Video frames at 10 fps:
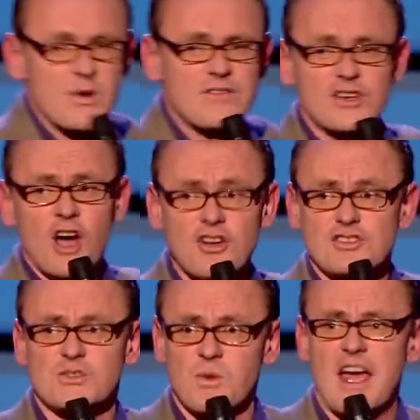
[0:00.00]
we've got
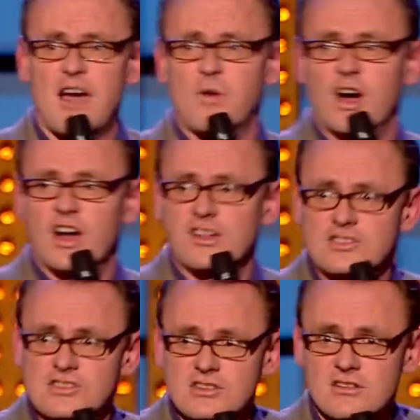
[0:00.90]
swear
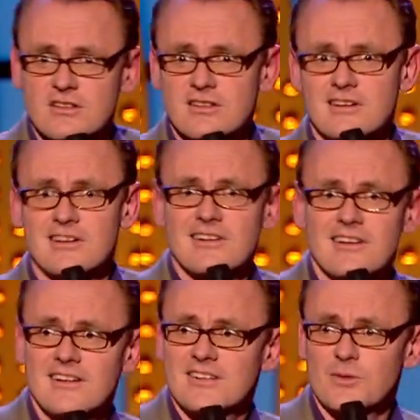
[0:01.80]
words.
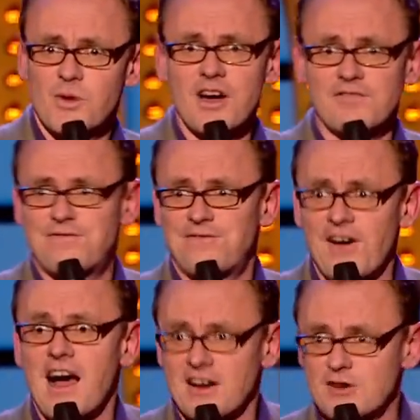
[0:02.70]
The word
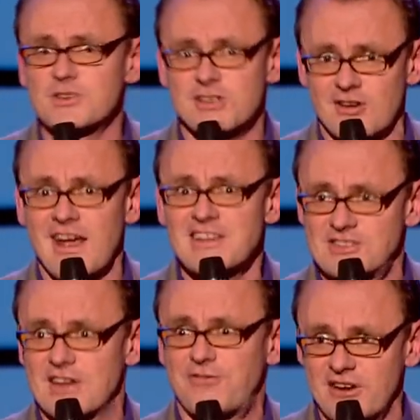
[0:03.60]
fuck was
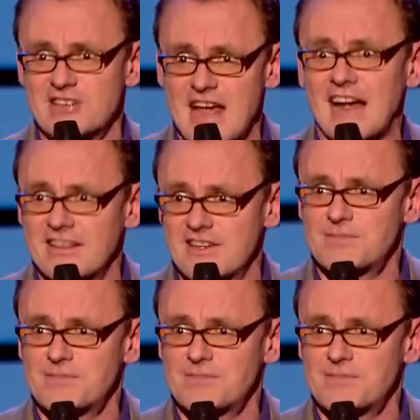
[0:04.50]
created for exactly this